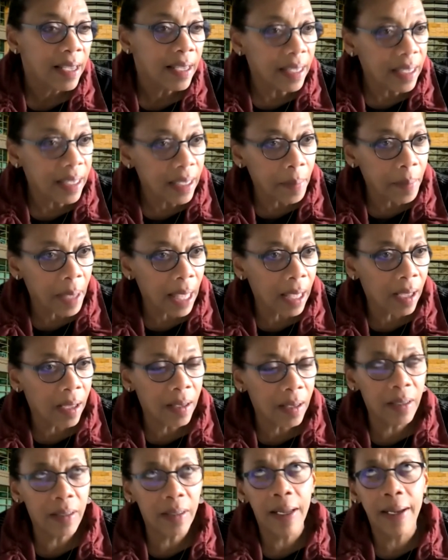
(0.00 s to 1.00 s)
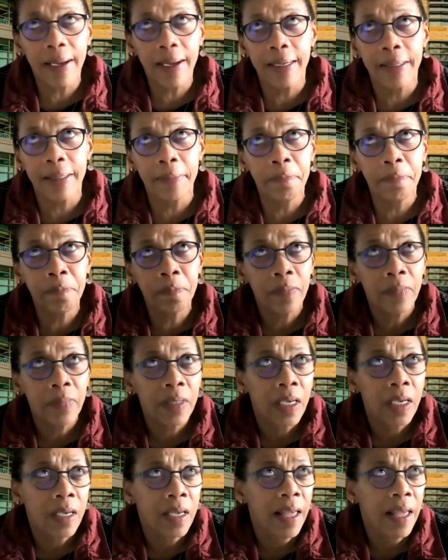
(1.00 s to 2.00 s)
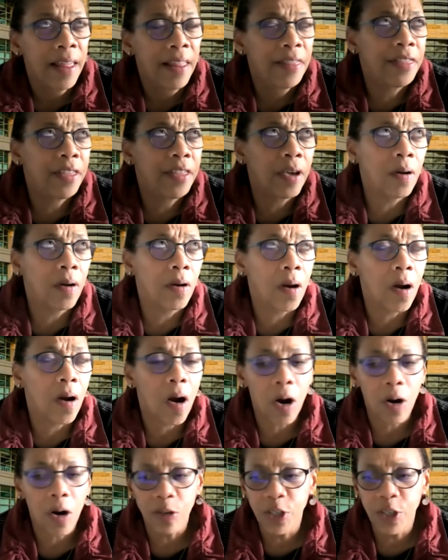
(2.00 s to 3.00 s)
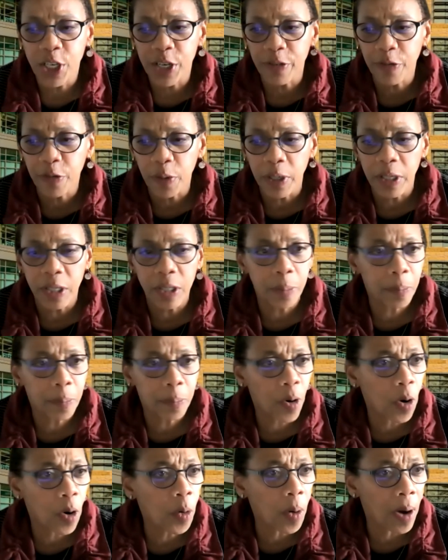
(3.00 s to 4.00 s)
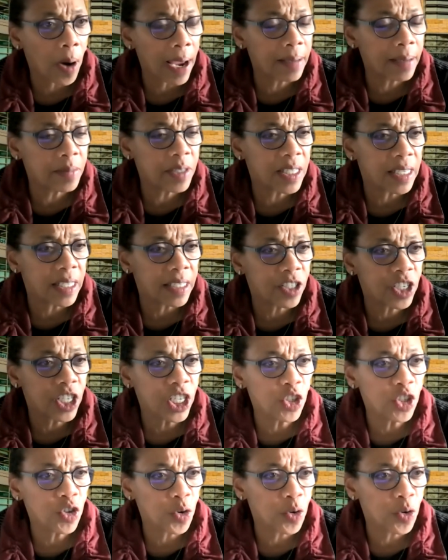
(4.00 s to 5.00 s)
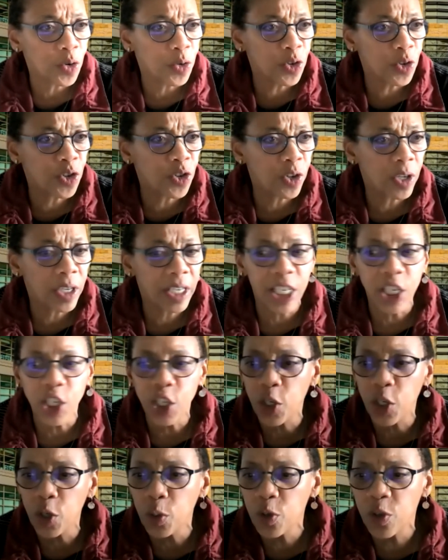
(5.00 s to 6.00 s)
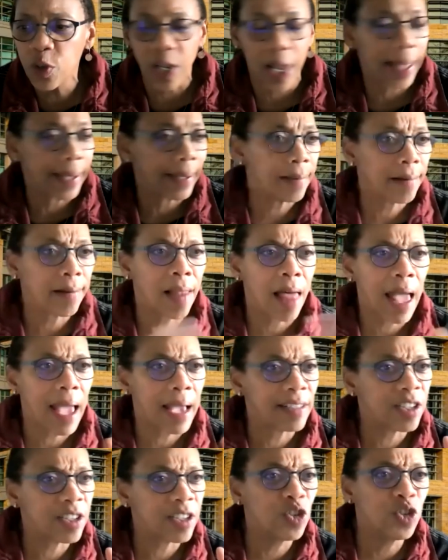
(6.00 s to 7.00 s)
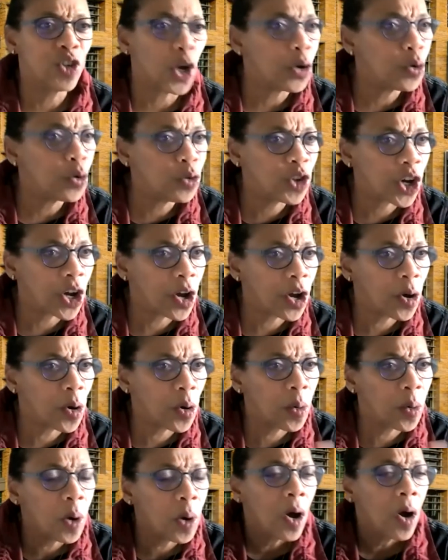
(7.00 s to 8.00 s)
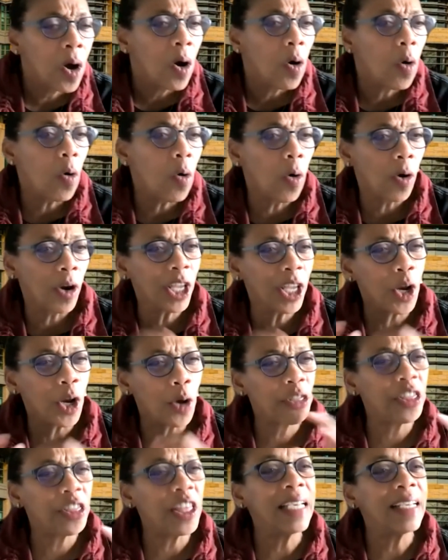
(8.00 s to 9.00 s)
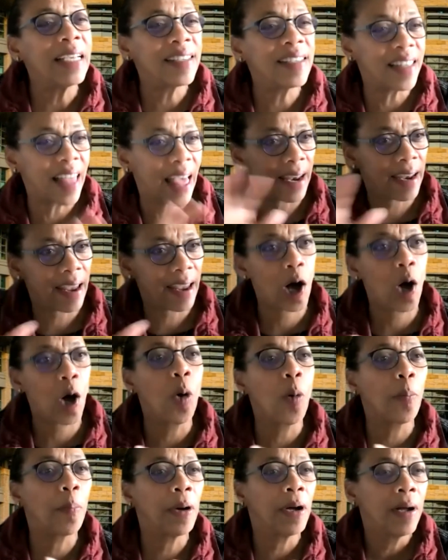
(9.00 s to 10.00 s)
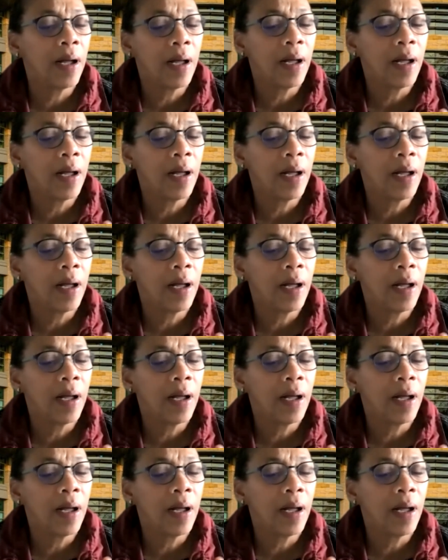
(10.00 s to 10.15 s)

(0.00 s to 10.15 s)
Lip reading: email, There are different programs that teachers can use, like Class Dojo, or, things that help,